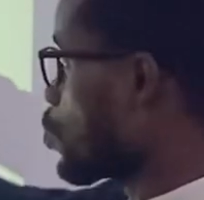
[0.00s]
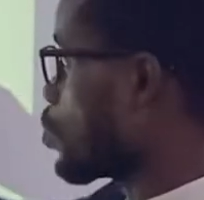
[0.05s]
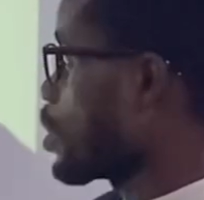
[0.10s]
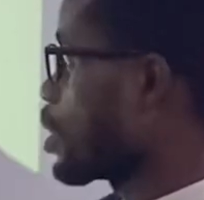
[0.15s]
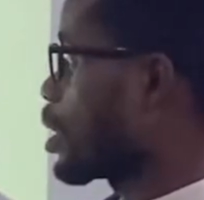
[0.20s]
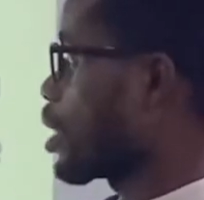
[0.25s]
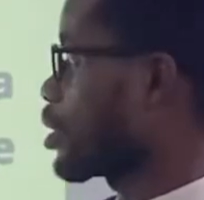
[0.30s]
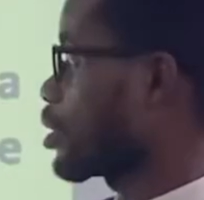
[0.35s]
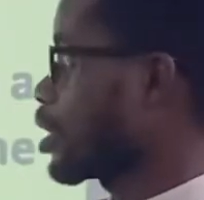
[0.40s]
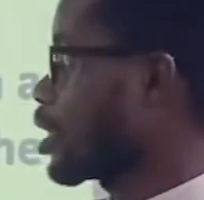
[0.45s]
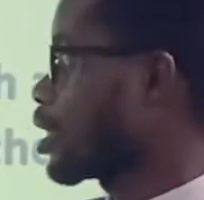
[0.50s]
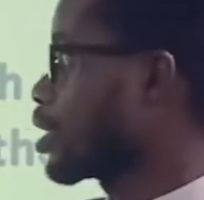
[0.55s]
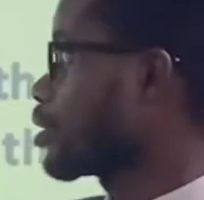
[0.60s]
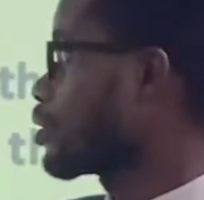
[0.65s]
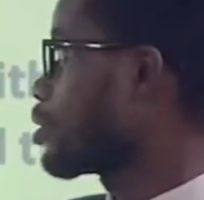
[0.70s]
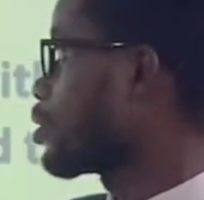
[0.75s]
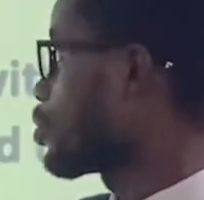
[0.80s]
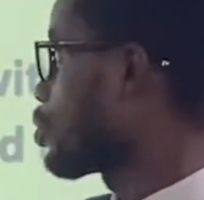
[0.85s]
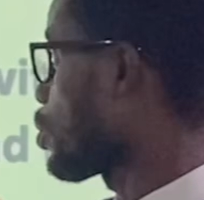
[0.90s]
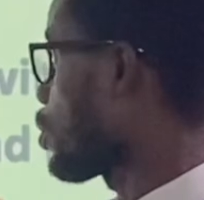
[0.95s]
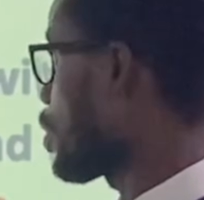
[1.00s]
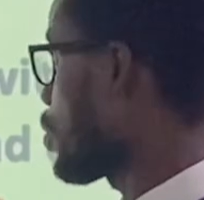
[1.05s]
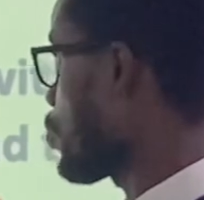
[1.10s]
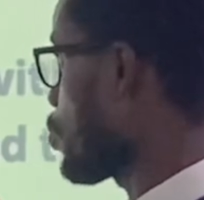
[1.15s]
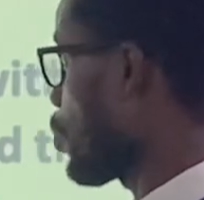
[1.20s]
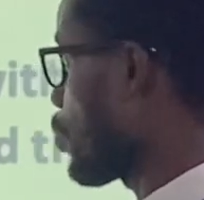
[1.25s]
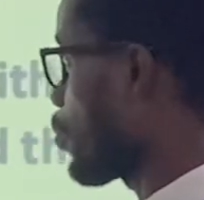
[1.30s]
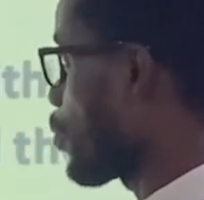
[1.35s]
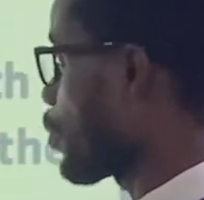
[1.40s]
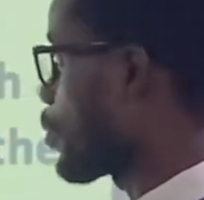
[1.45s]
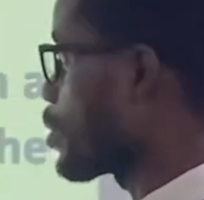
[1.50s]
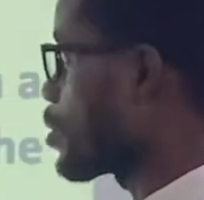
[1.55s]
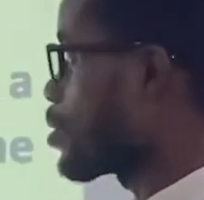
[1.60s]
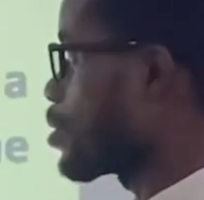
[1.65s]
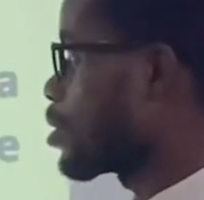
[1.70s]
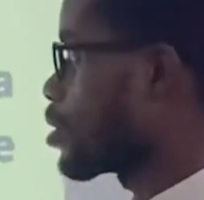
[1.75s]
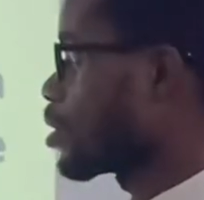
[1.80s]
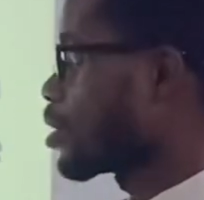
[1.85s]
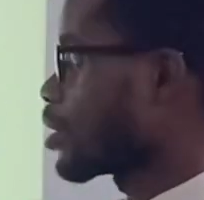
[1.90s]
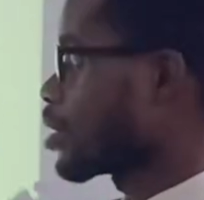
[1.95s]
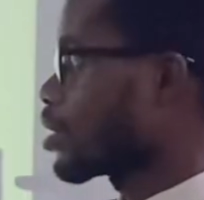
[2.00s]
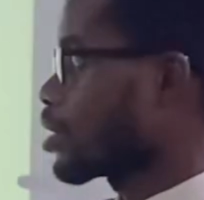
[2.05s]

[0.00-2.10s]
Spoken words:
to the National Health Insurance Authority.